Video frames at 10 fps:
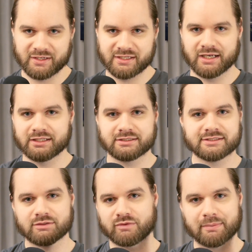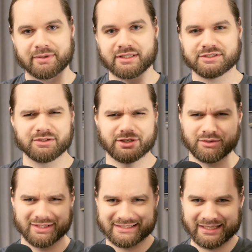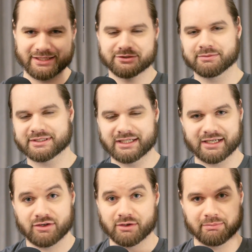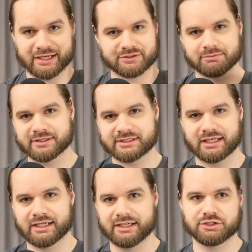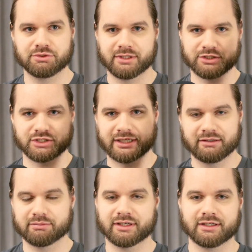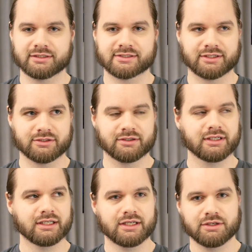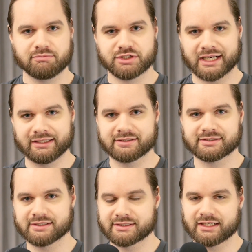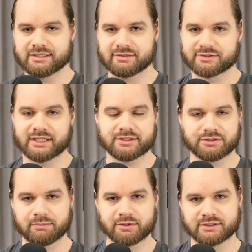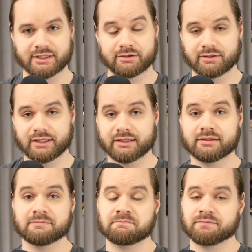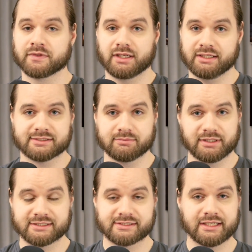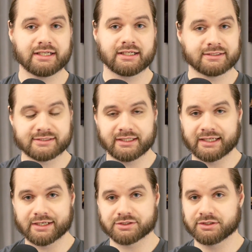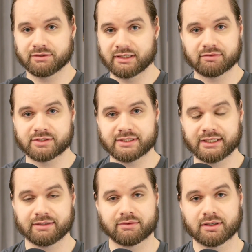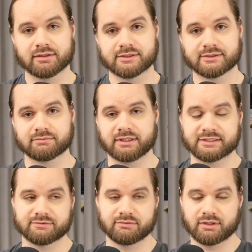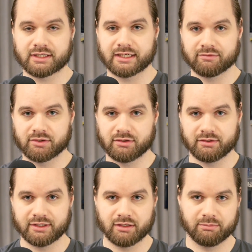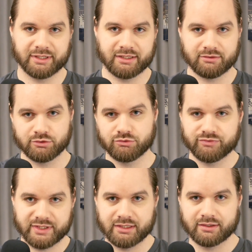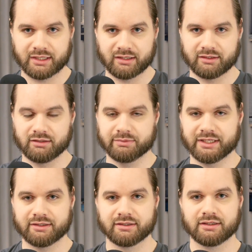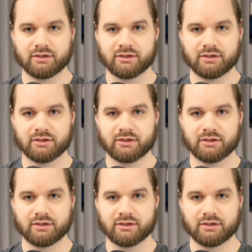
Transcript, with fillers: guns and weapons. You can call in tanks from the sky, call in mechs from the sky, shoot at giant bugs, even titans the size of skyscrapers, literally. And some insane, insane action you'll never see anywhere else. It's kind of all a little bit goofy and a little bit